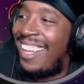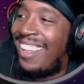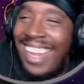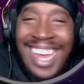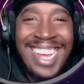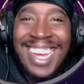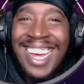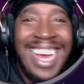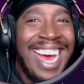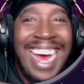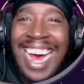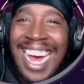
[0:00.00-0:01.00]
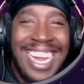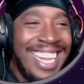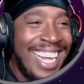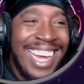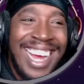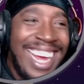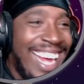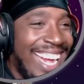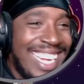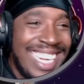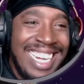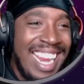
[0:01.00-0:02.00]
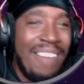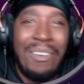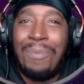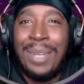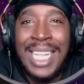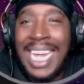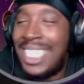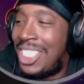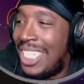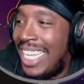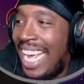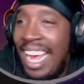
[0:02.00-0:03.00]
Like, I could never play that shit.